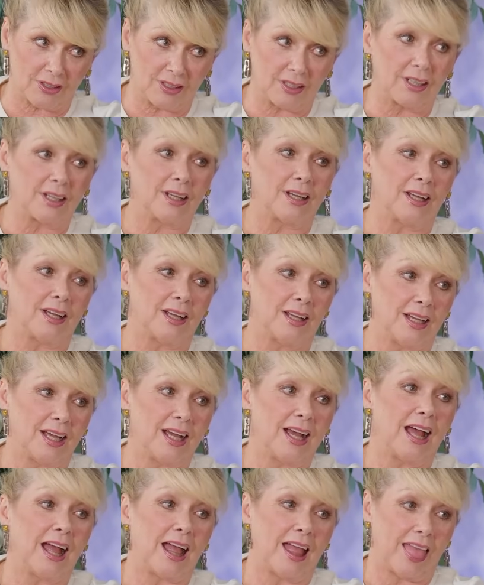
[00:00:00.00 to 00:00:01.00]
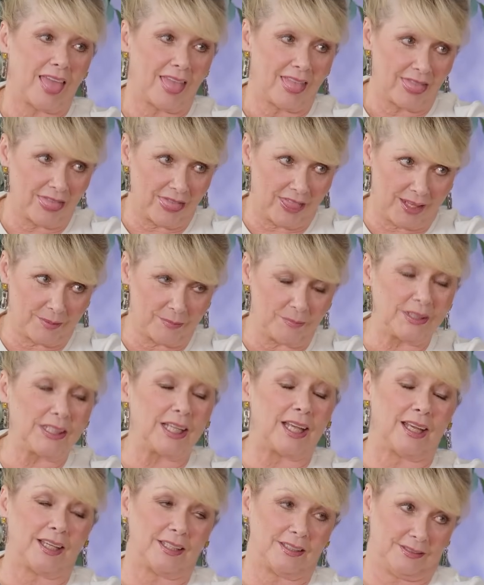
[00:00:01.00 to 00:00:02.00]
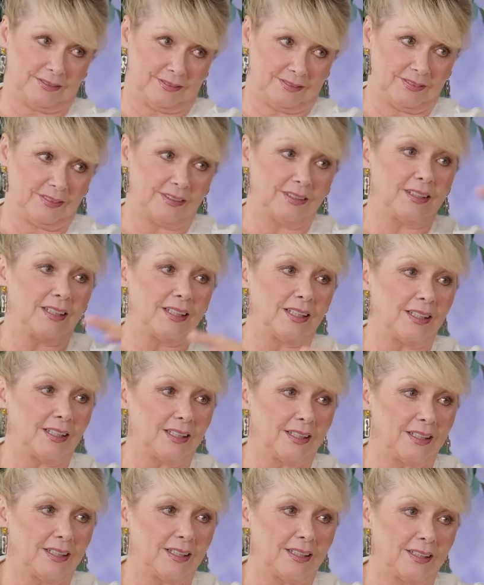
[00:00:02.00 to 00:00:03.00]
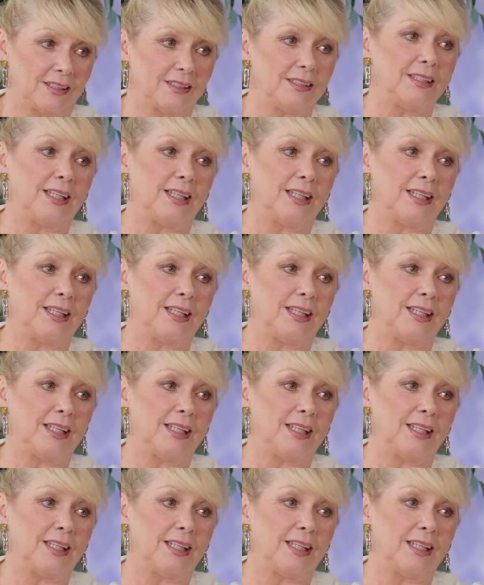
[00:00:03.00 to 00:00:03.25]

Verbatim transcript: and then and then he left Bobby then, after yeah. a dispute, and then went to Mike.